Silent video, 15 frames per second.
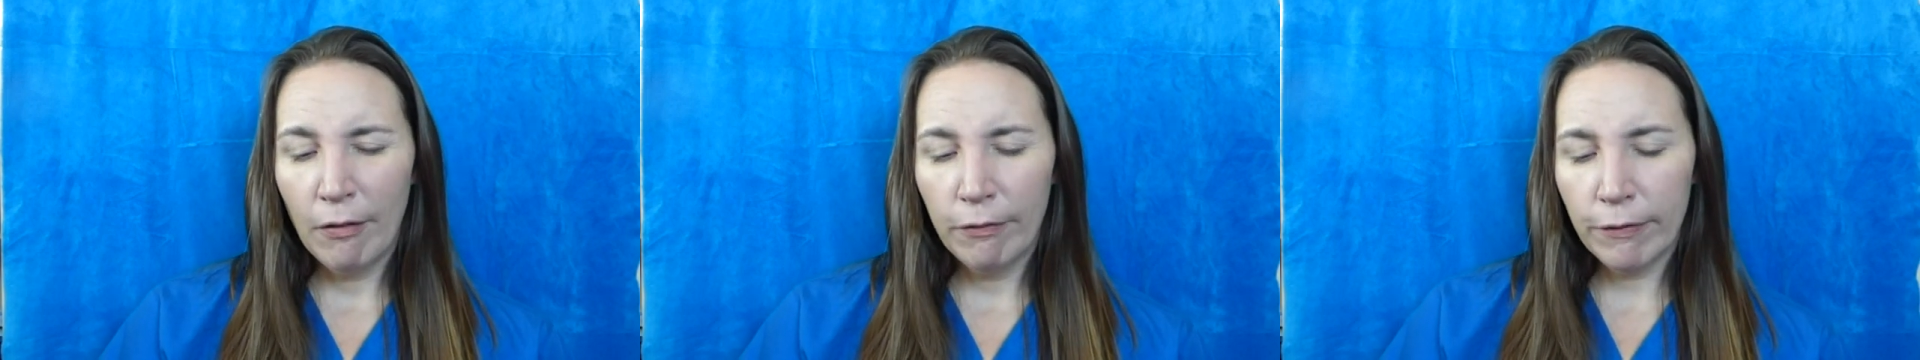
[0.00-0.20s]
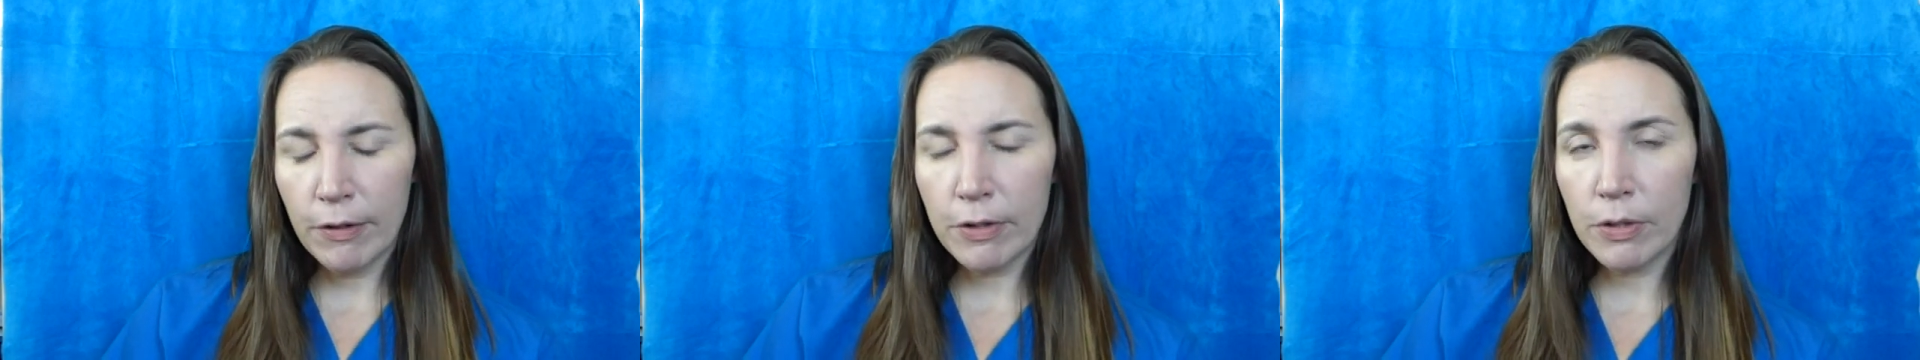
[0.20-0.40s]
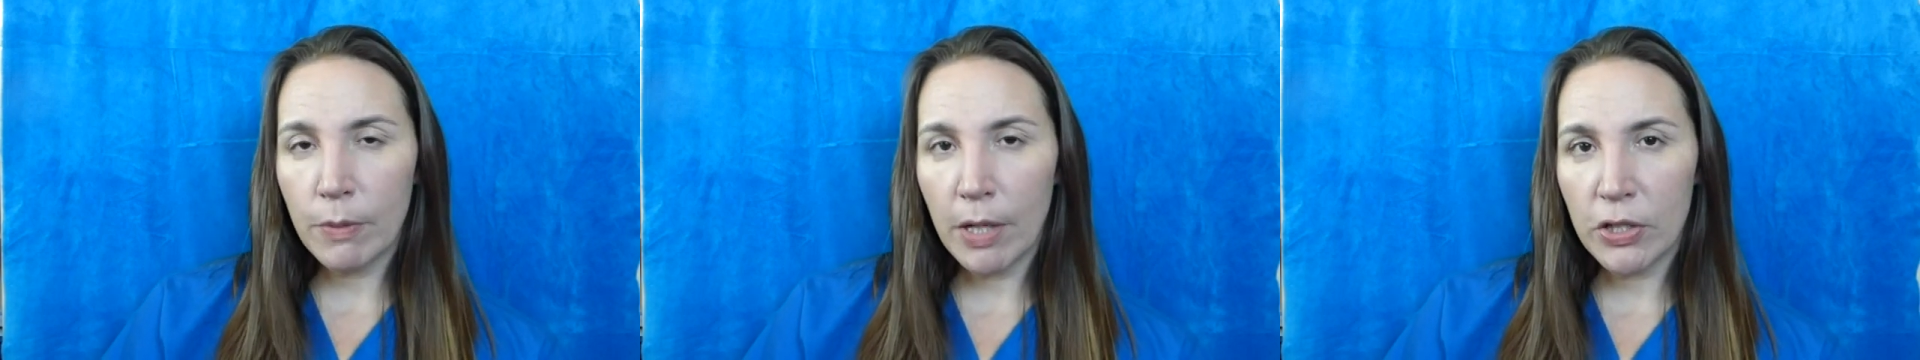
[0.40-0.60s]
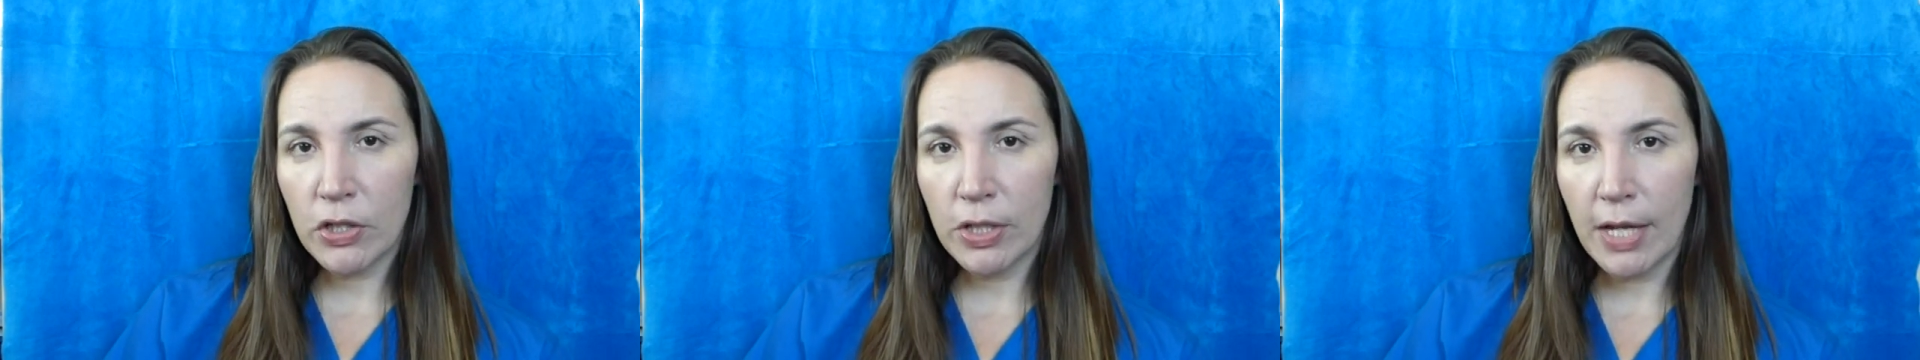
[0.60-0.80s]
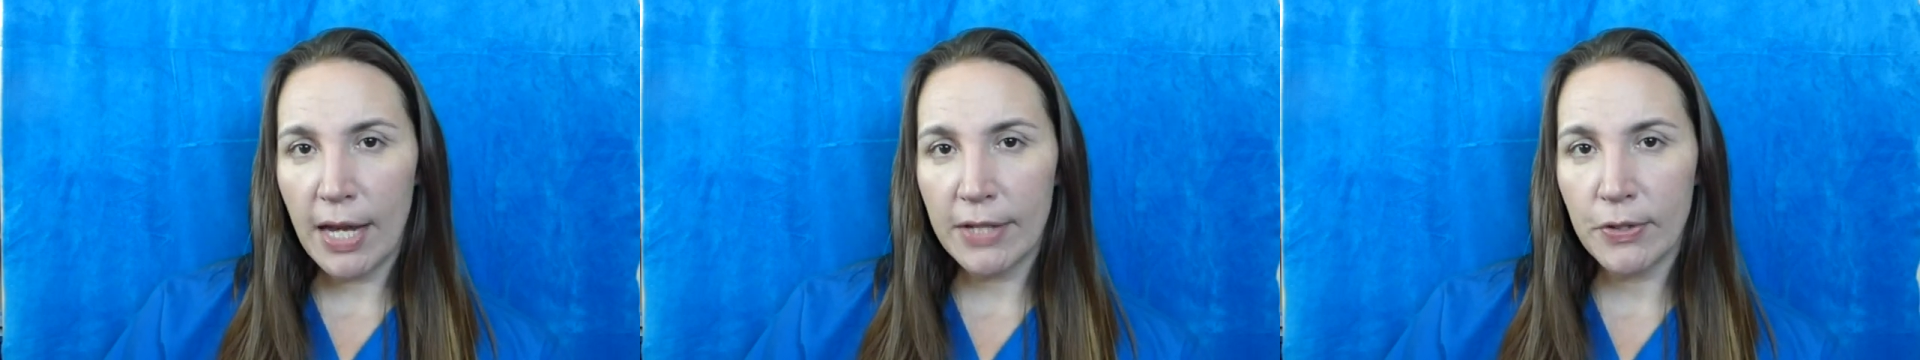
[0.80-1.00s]
first
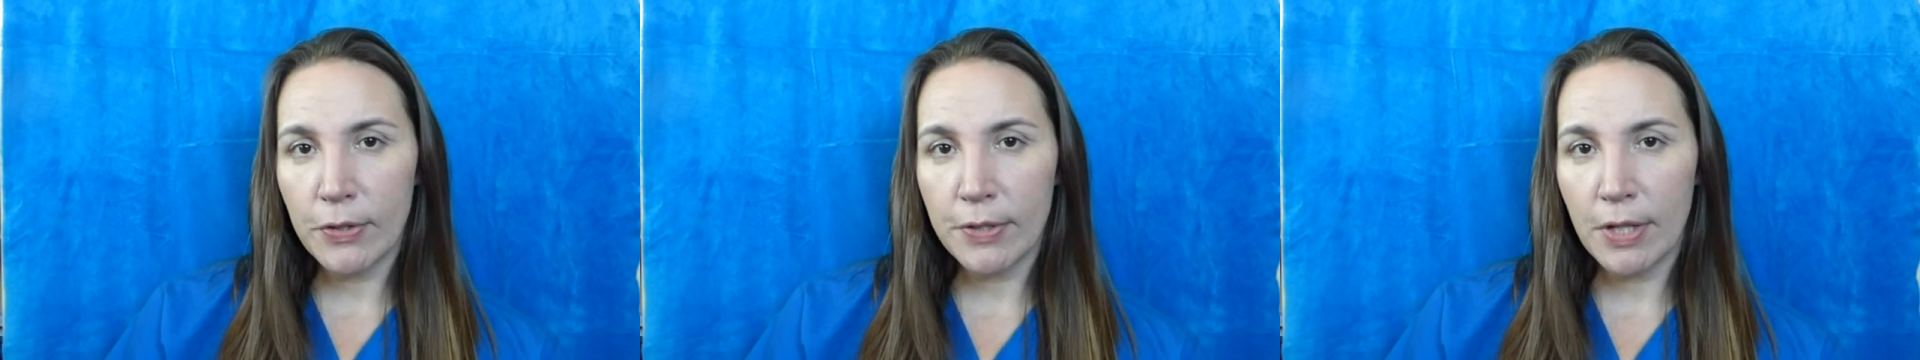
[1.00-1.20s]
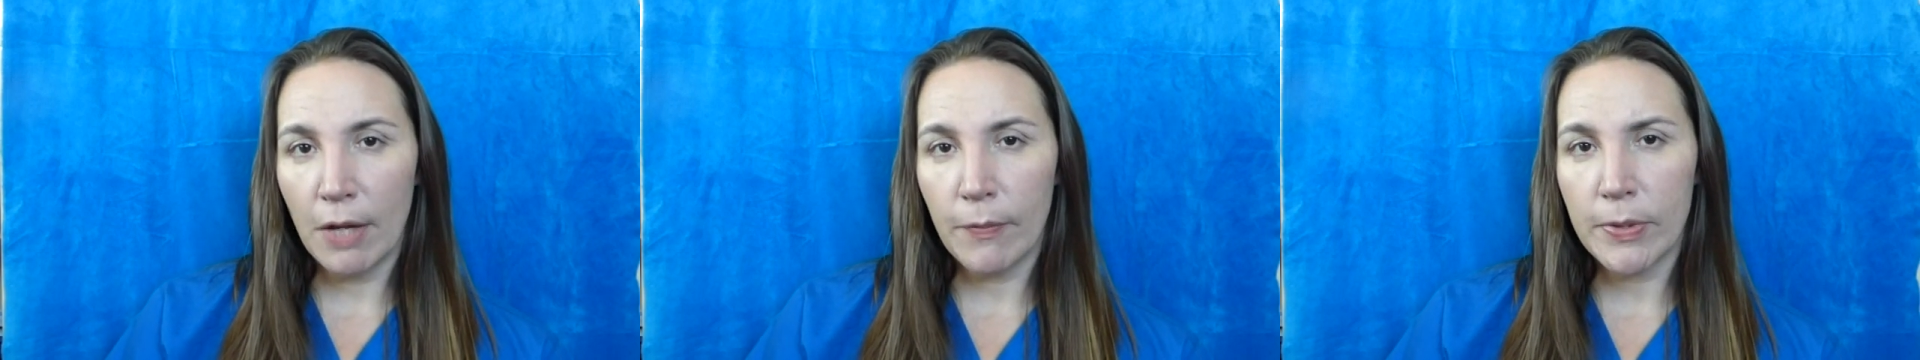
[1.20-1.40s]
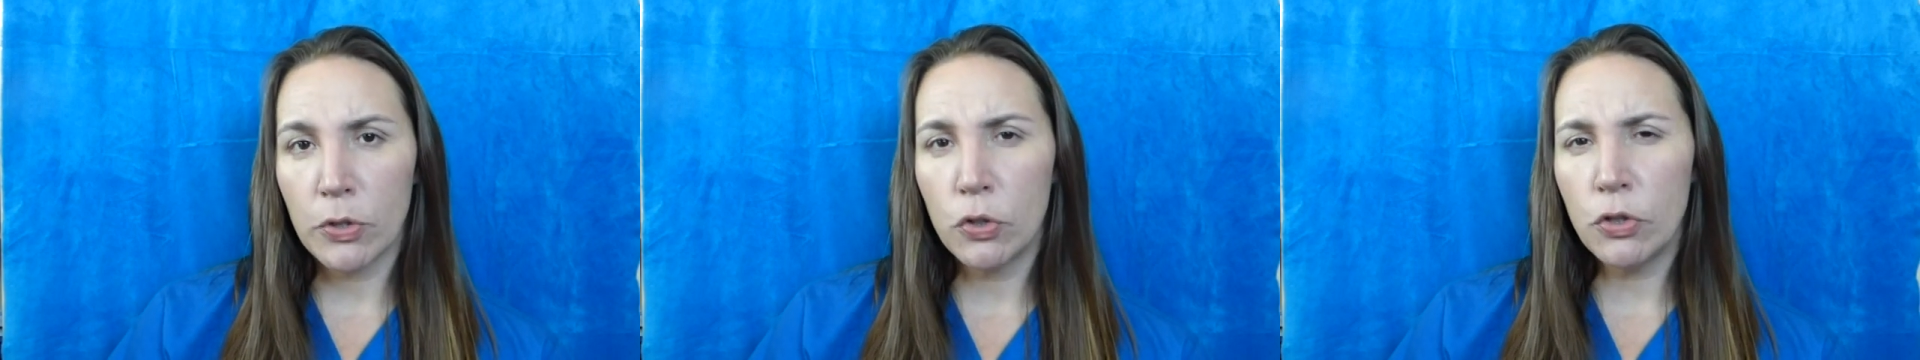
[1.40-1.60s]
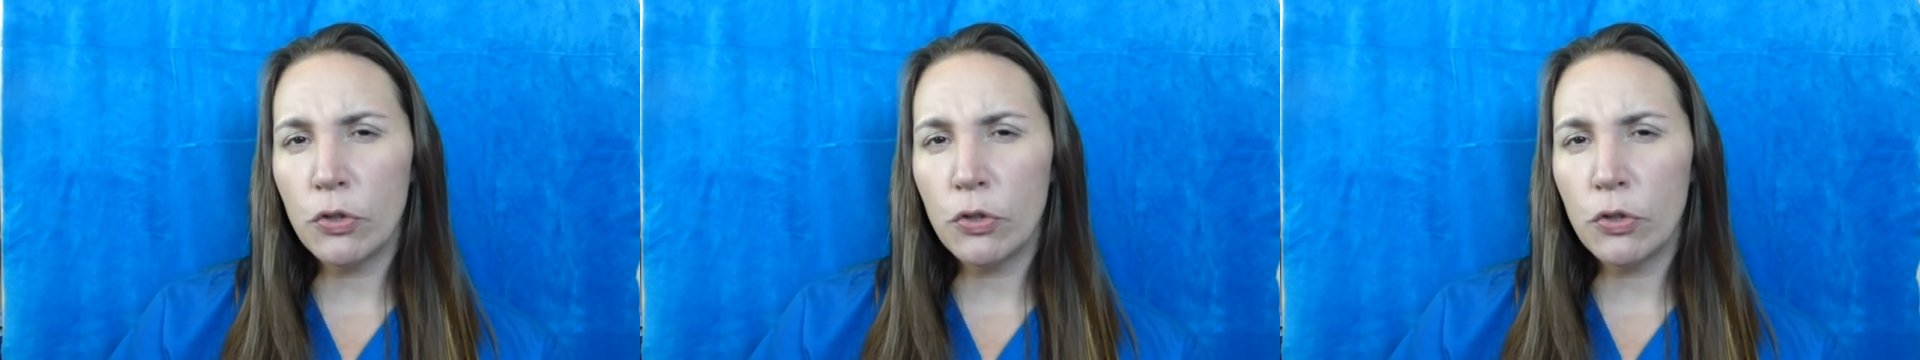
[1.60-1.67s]
question to ask yourself is,